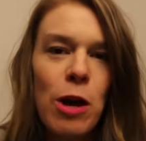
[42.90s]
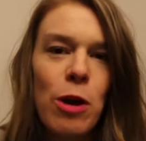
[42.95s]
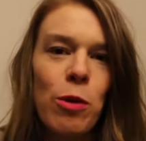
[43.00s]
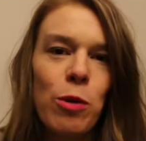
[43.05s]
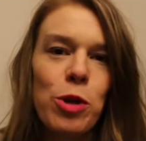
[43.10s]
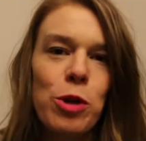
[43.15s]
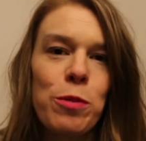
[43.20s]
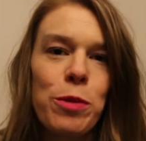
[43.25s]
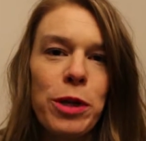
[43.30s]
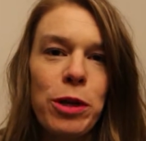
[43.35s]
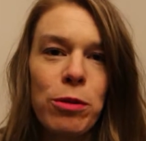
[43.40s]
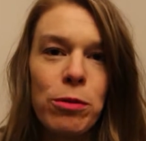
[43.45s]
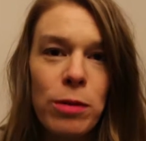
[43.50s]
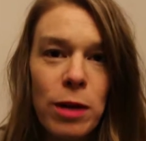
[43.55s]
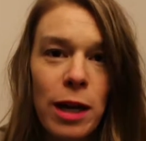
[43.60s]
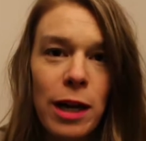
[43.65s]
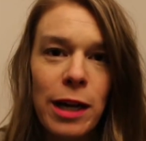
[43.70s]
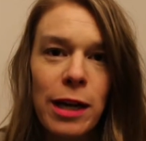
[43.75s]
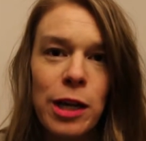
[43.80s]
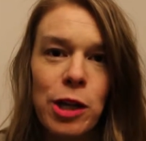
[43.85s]
when you put a
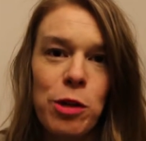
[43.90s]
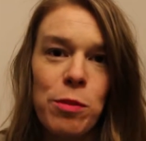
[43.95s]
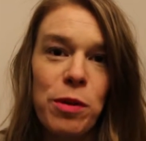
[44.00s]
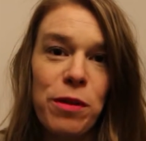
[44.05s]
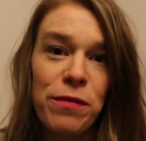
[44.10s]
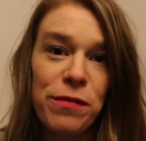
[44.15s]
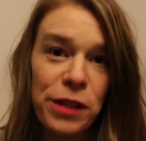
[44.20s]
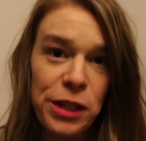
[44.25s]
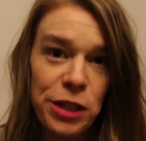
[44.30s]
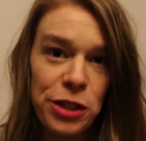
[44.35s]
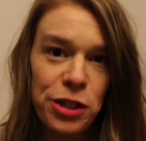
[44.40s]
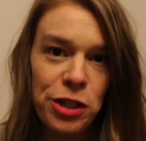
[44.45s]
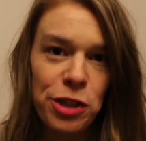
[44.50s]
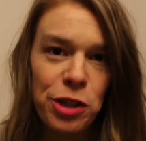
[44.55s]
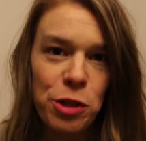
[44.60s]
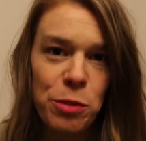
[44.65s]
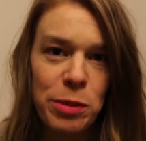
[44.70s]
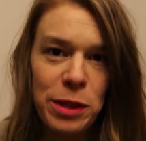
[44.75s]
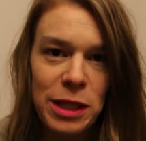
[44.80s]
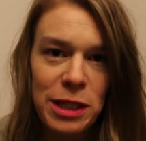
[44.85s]
rug and you put furniture
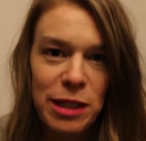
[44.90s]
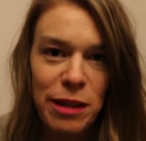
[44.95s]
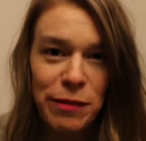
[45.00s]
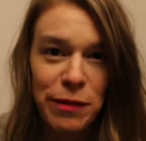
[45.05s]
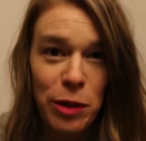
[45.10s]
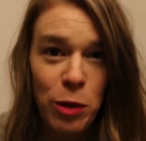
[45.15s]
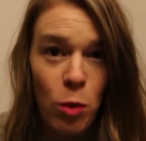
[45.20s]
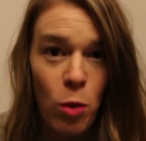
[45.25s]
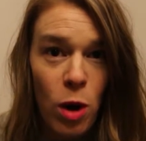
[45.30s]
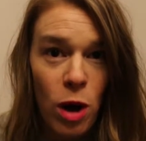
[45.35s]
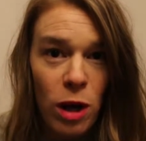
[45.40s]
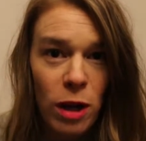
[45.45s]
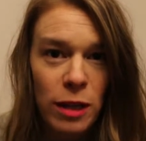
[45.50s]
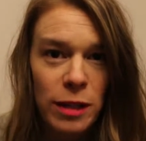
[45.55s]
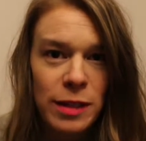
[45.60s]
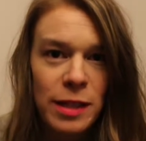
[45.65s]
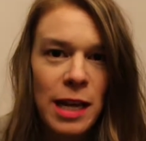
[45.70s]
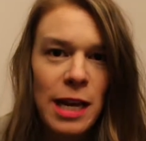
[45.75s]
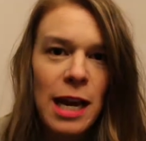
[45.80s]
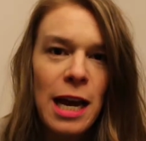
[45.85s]
and you put stuff on the
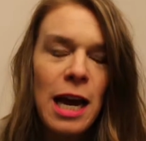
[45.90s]
walls.